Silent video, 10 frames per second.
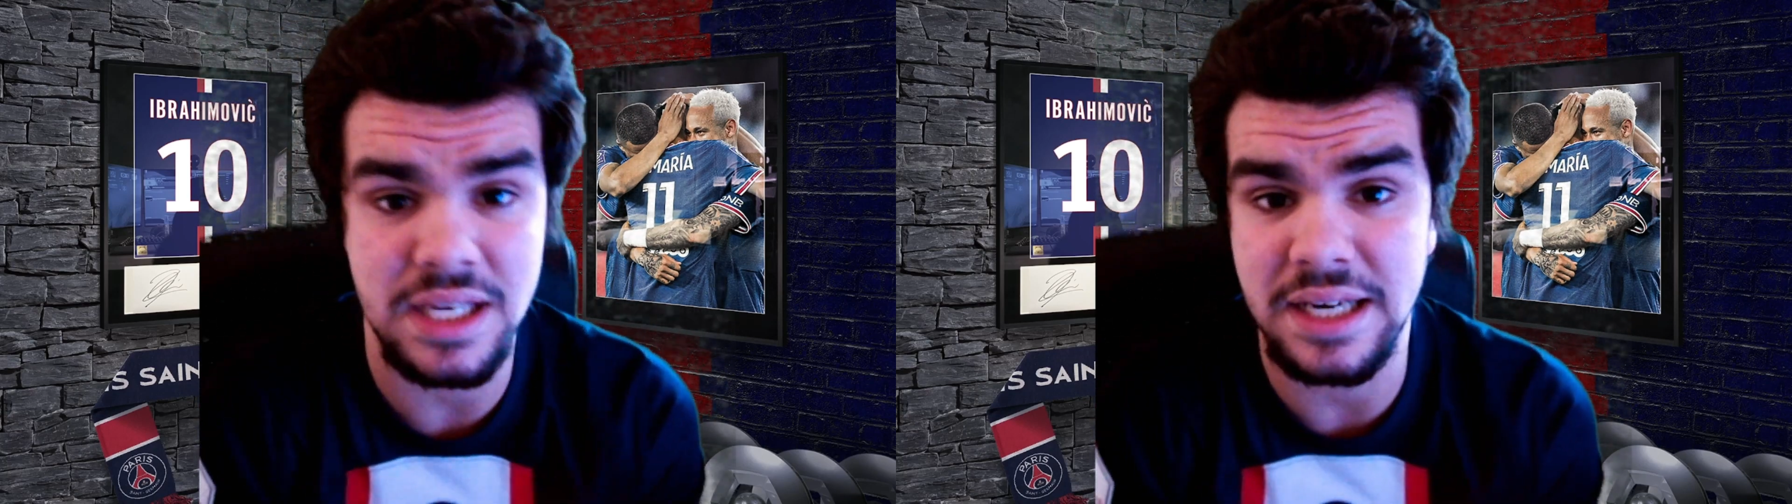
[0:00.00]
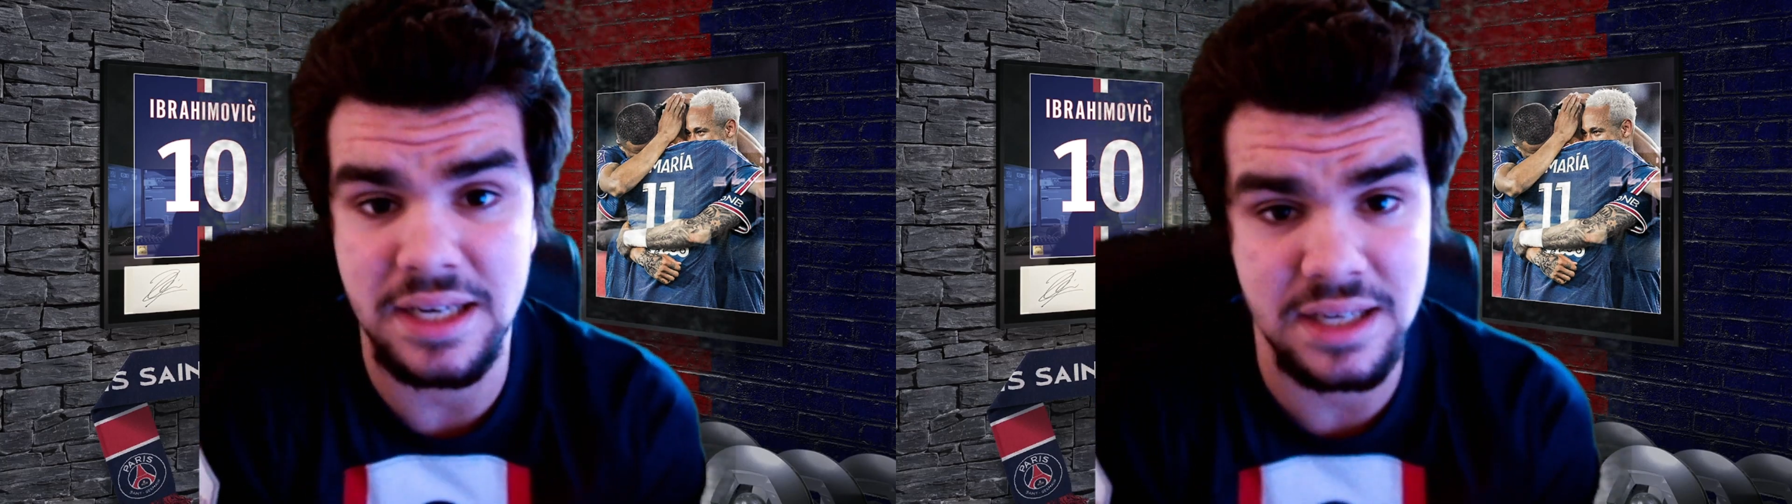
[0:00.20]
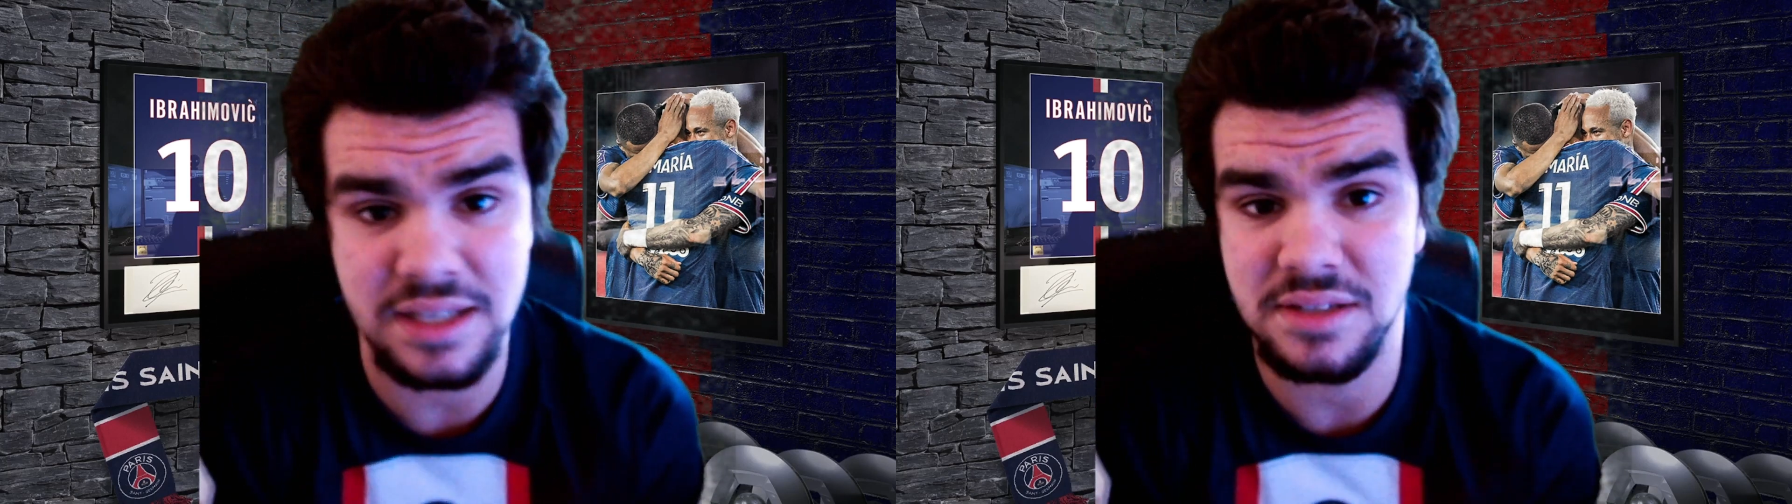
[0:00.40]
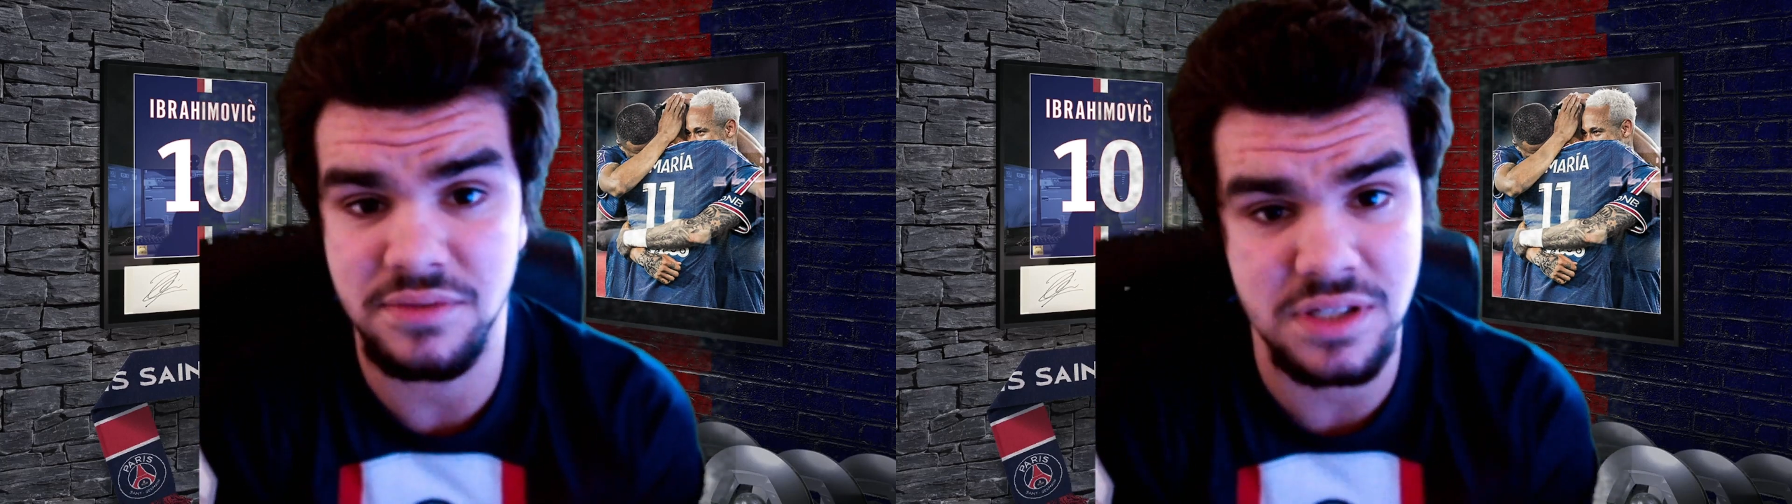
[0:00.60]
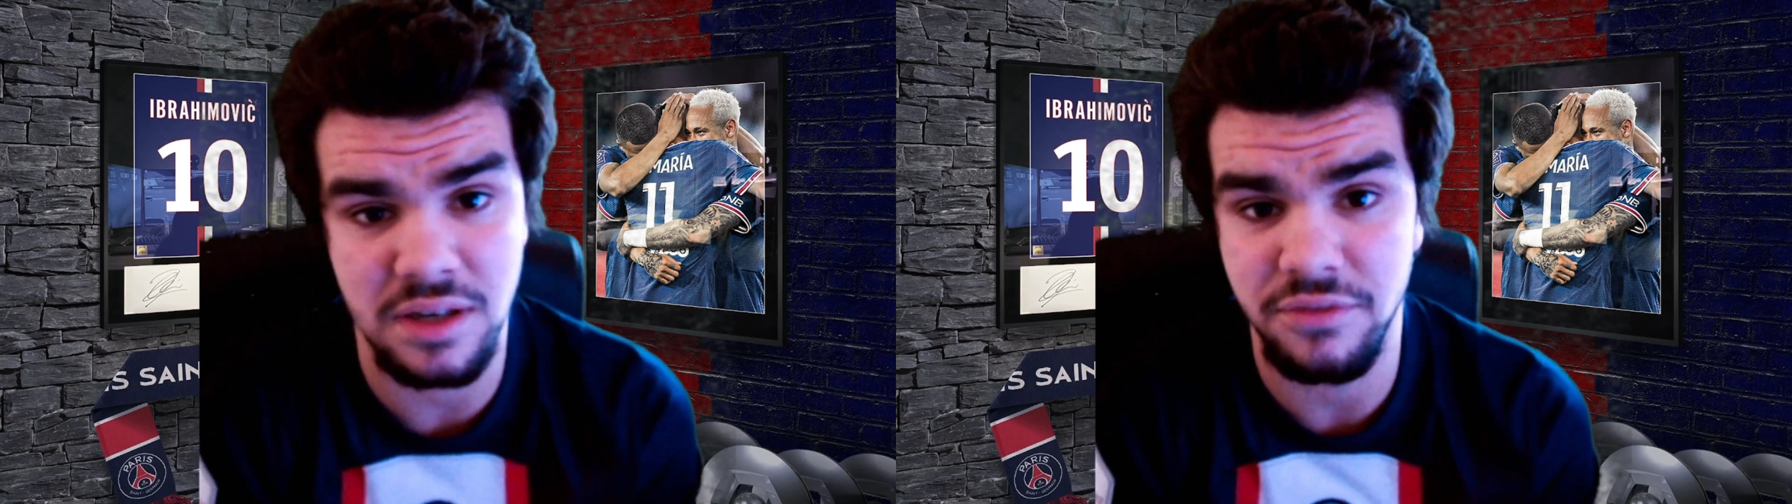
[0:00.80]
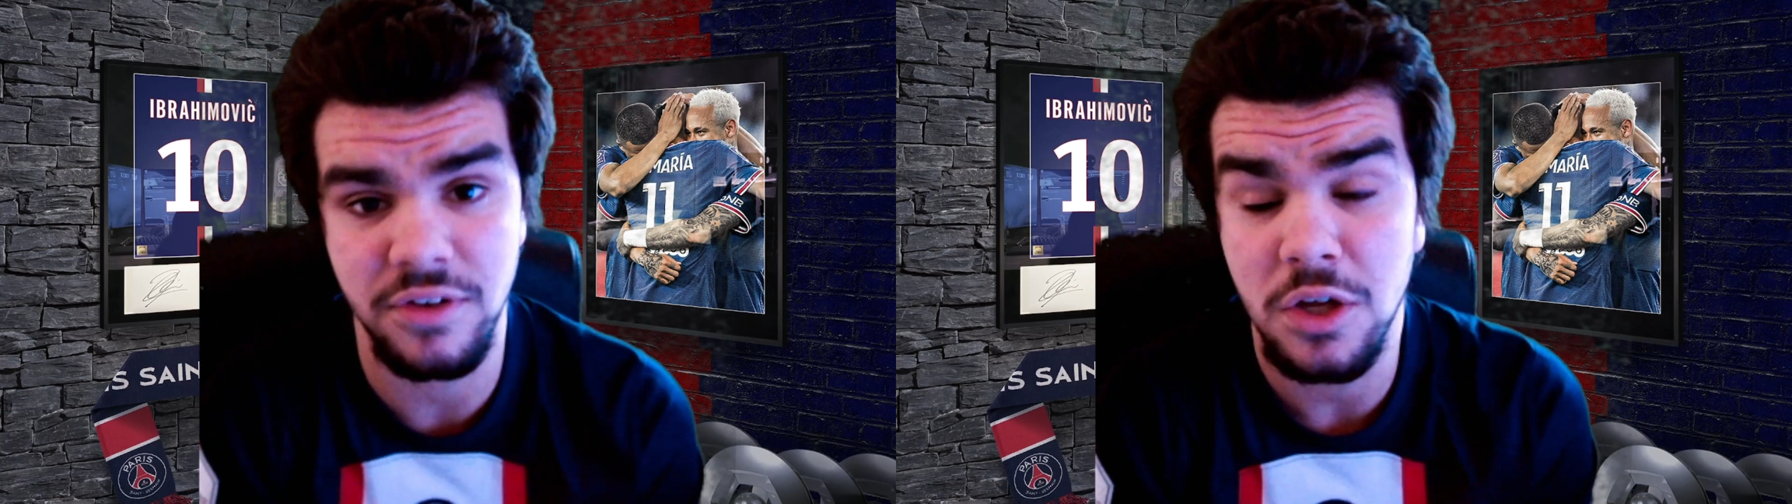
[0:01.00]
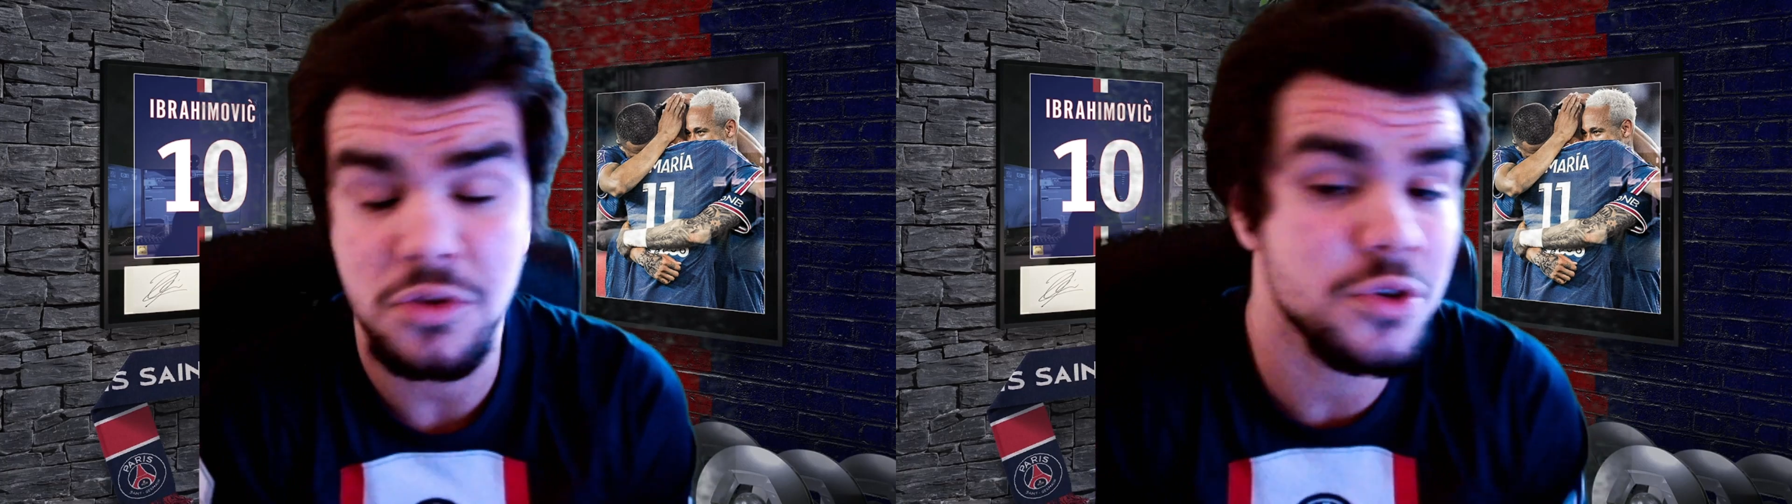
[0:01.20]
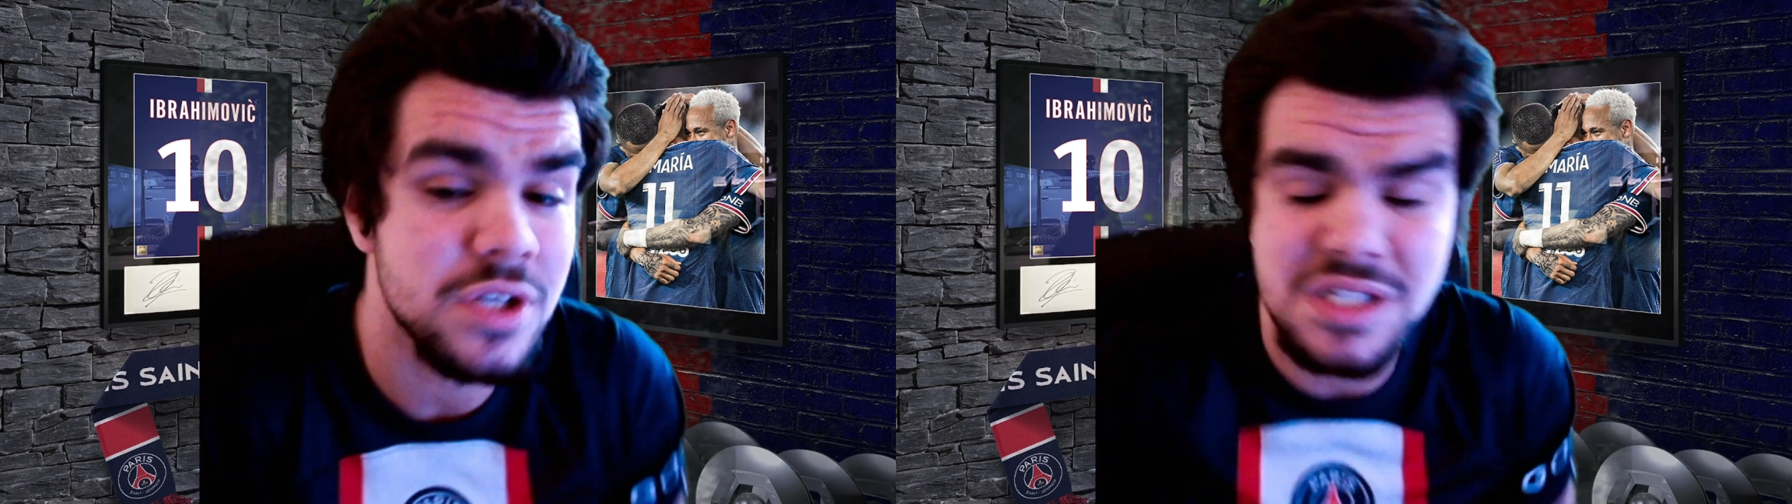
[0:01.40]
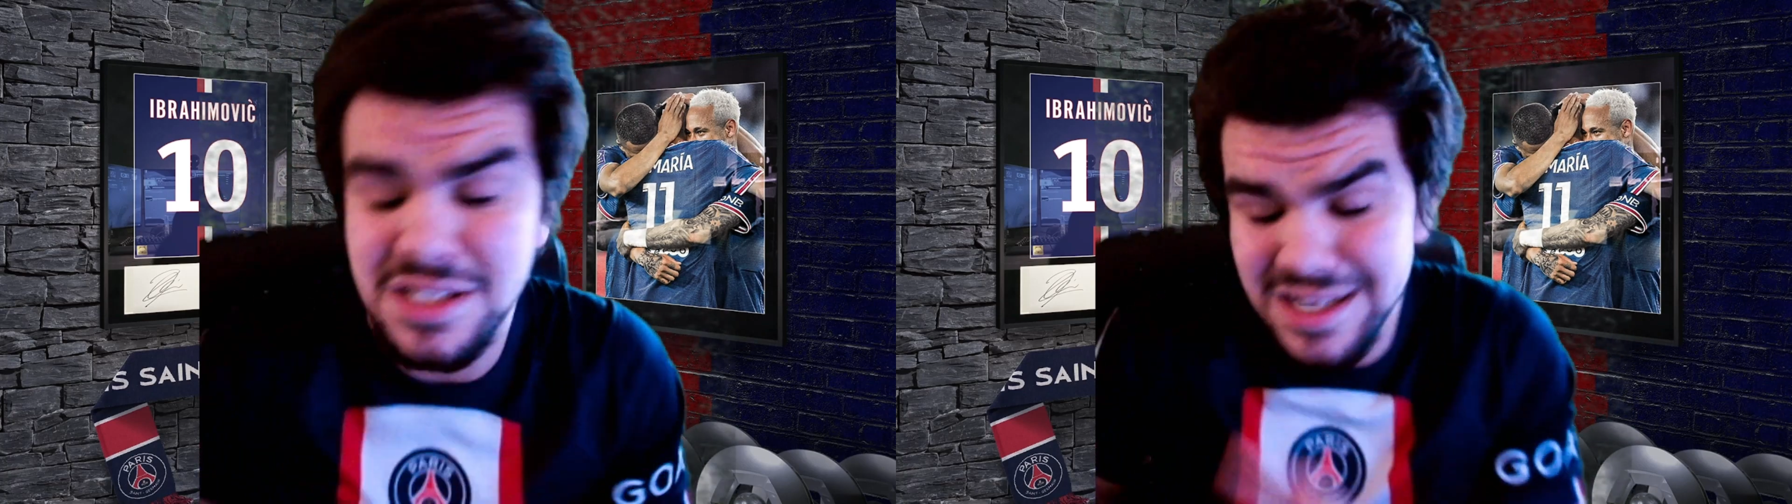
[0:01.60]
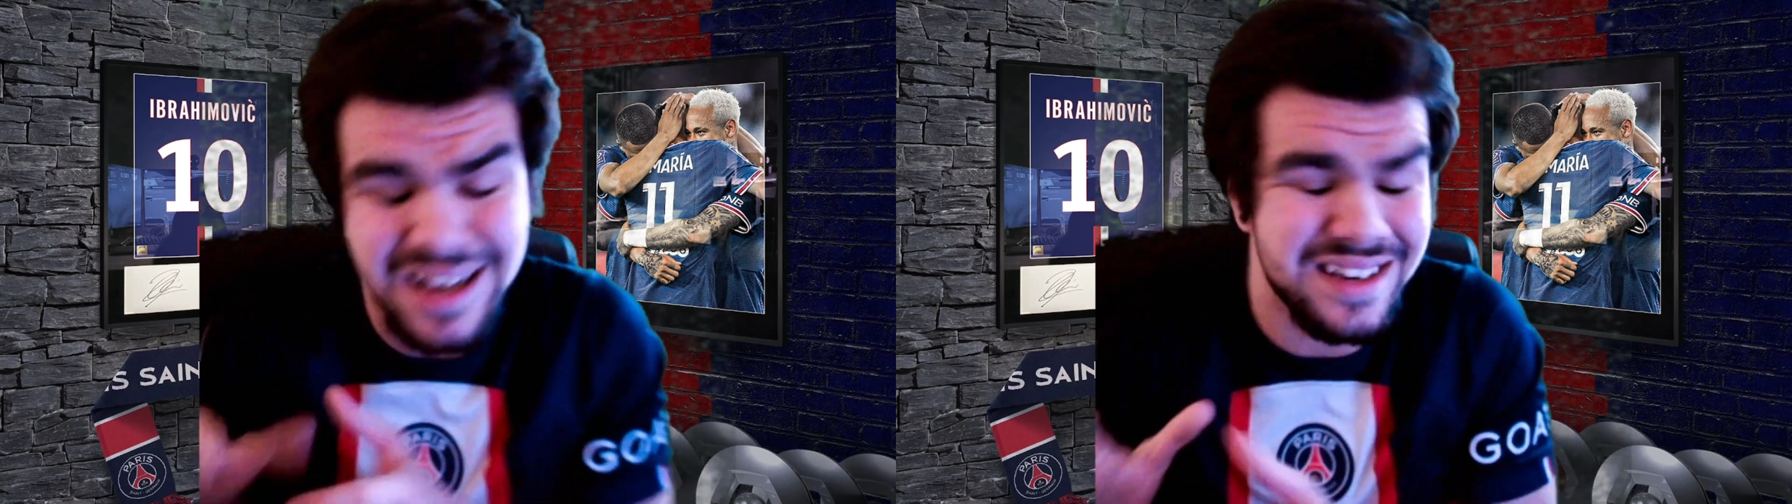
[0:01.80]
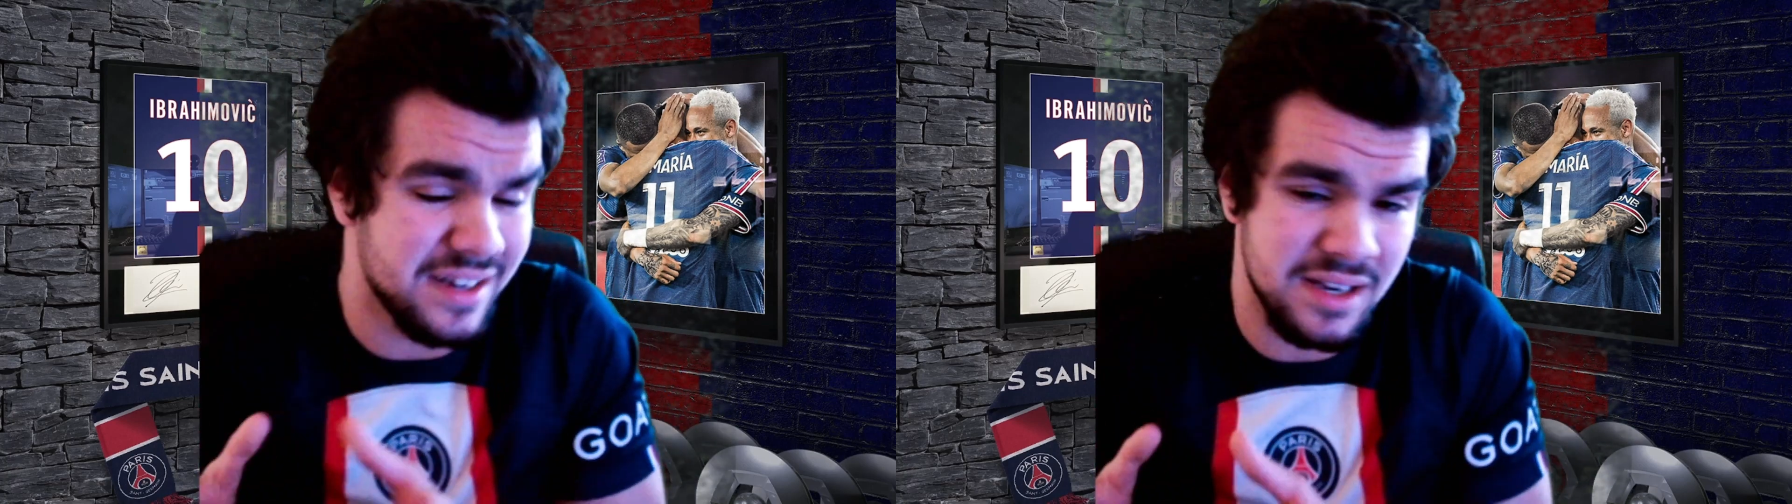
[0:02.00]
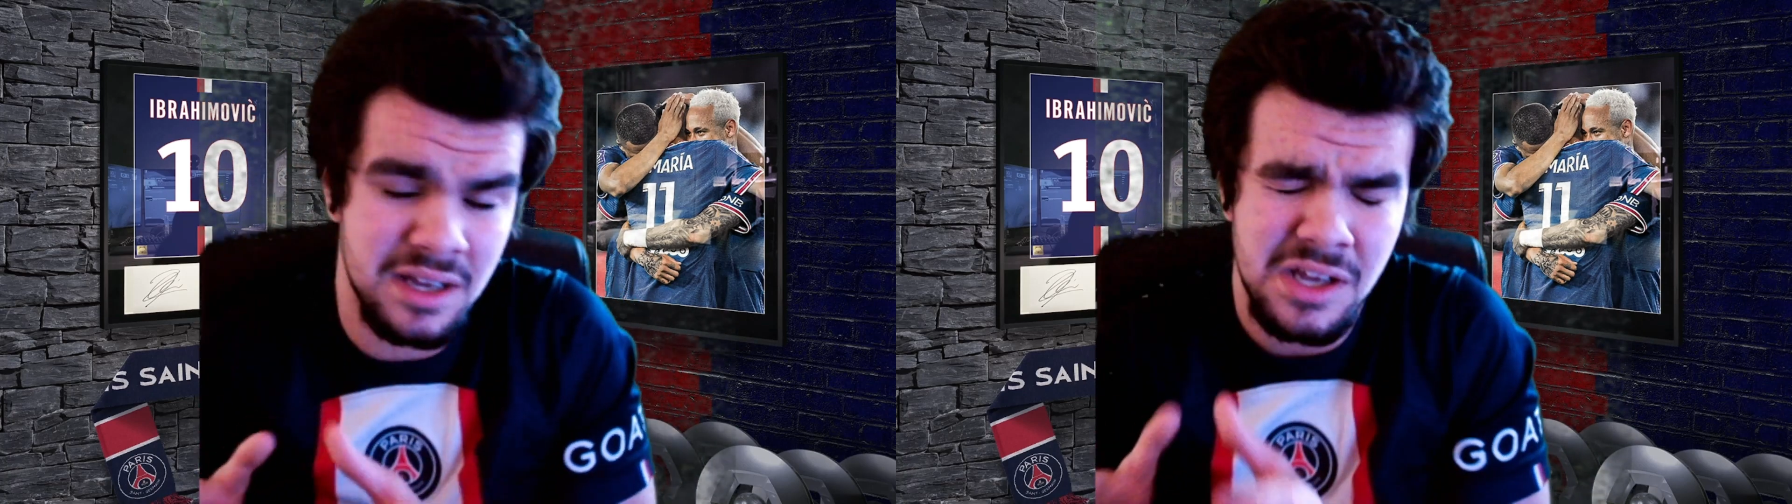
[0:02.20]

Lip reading: any negative stuff to his son,